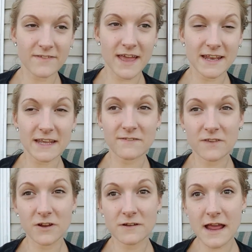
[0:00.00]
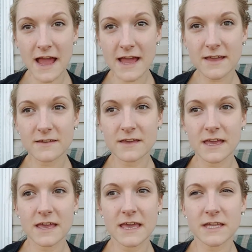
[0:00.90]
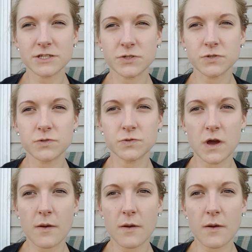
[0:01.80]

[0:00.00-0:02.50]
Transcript: And if you're not into